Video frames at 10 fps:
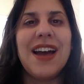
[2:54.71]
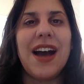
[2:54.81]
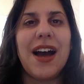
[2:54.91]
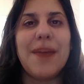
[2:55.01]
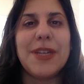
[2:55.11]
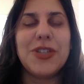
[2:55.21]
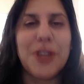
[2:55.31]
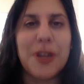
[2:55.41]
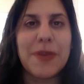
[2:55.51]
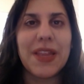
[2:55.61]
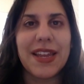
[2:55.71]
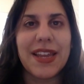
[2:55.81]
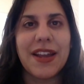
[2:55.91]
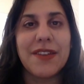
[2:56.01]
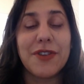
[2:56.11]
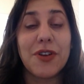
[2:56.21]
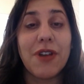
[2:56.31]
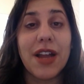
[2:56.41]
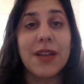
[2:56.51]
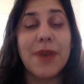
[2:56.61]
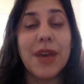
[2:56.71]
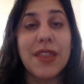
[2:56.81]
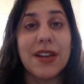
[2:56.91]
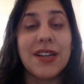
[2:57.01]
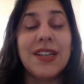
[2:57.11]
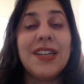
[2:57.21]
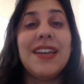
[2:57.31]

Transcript: and treated me like kind of a neurotic mother.